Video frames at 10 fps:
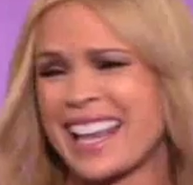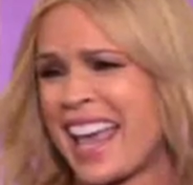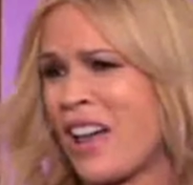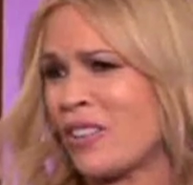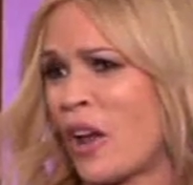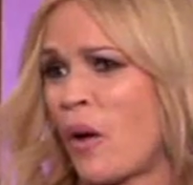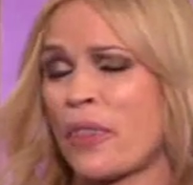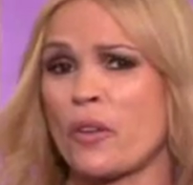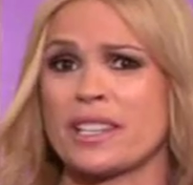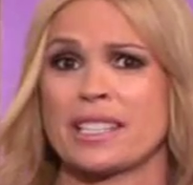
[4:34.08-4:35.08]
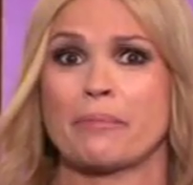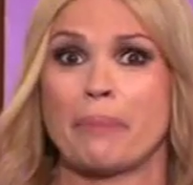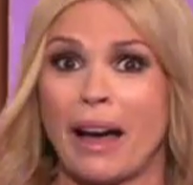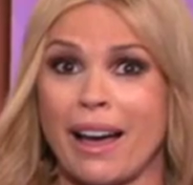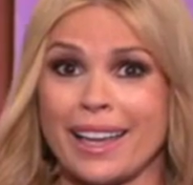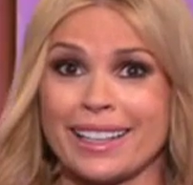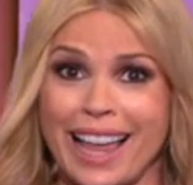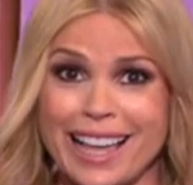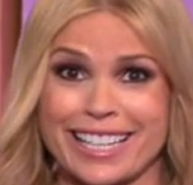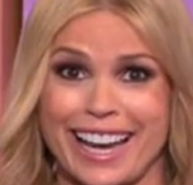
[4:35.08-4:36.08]
Hell no, I thought you said pie and
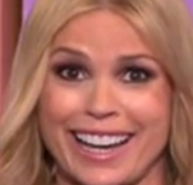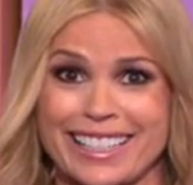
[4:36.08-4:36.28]
lattes.